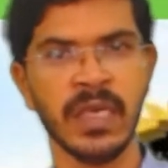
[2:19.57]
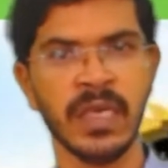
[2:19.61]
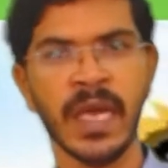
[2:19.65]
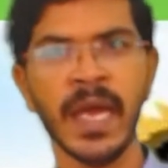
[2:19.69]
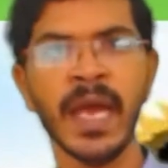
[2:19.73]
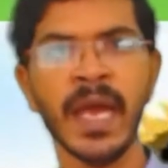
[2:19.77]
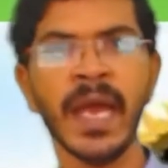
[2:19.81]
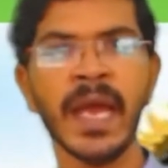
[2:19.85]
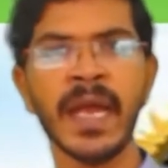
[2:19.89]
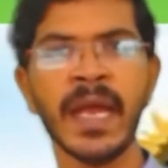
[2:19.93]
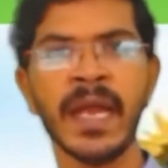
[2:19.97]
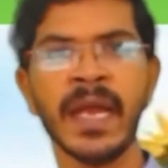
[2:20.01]

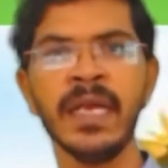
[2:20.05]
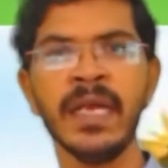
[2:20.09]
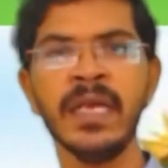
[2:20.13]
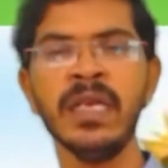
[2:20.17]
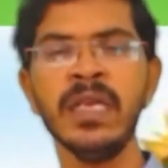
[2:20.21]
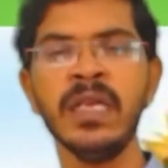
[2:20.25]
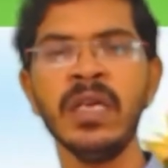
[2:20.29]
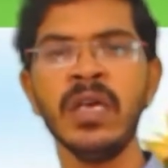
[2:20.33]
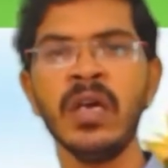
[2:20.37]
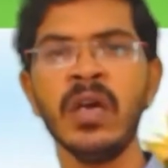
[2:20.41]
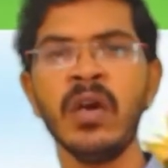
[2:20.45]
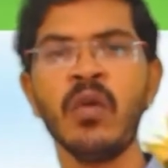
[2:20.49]

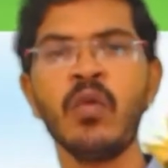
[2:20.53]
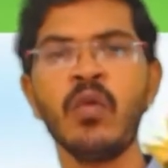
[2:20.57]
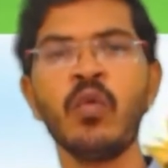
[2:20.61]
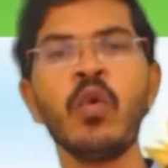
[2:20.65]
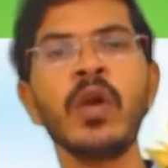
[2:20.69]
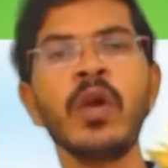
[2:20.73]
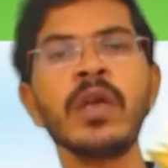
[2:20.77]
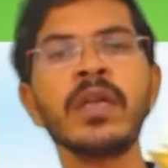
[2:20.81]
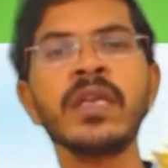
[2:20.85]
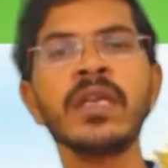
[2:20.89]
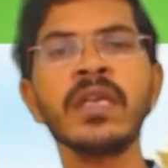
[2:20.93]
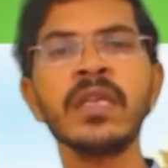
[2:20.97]
And
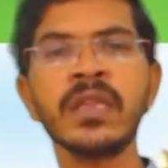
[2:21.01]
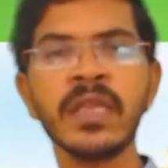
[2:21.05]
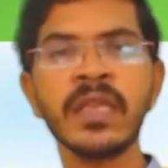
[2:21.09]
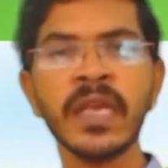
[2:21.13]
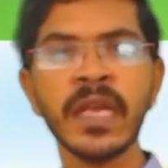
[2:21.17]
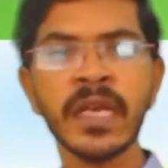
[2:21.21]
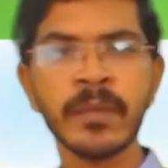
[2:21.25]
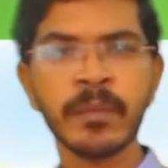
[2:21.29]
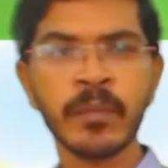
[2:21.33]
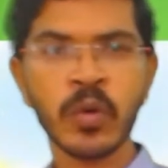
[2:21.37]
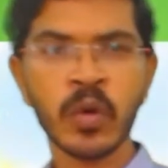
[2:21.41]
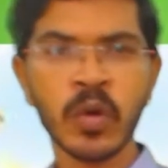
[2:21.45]
what is
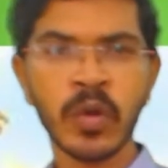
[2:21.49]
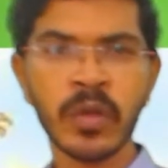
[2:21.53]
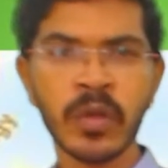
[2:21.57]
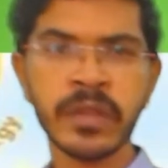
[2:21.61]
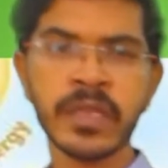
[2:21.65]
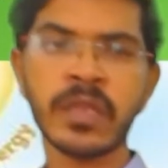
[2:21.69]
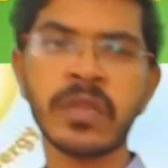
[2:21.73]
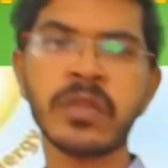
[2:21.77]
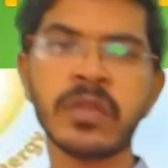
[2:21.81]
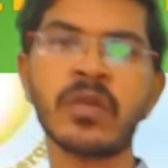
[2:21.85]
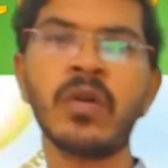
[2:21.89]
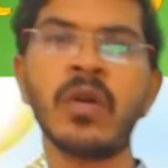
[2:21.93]
that
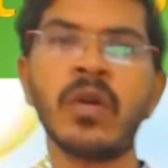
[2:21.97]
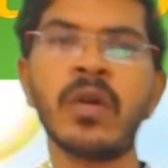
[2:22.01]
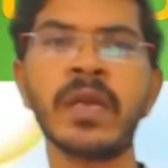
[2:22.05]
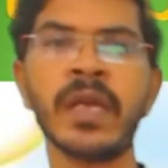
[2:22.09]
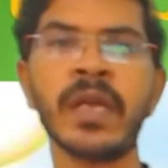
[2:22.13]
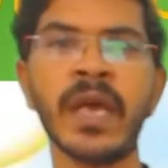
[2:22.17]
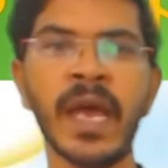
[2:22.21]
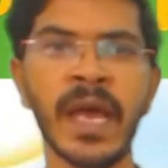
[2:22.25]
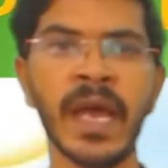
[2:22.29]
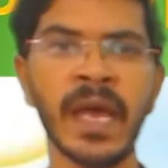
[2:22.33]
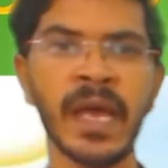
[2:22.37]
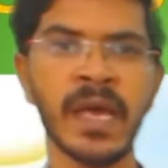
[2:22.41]
process called
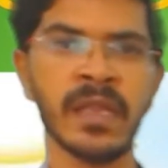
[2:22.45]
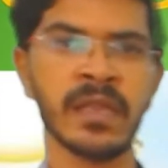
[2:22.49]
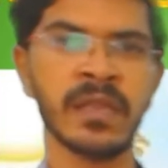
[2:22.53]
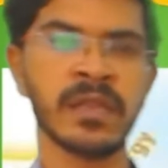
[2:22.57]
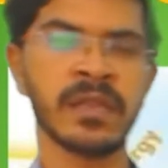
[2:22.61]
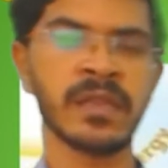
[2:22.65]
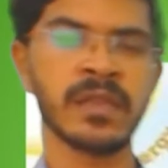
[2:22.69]
as?